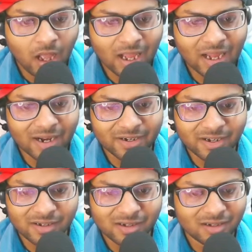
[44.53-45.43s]
And
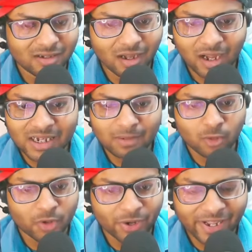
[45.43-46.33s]
I am
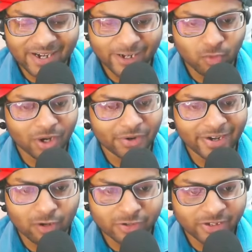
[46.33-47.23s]
not reading it. You can
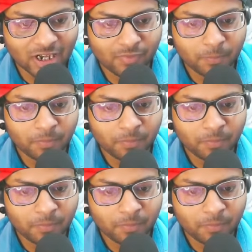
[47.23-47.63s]
read yourself.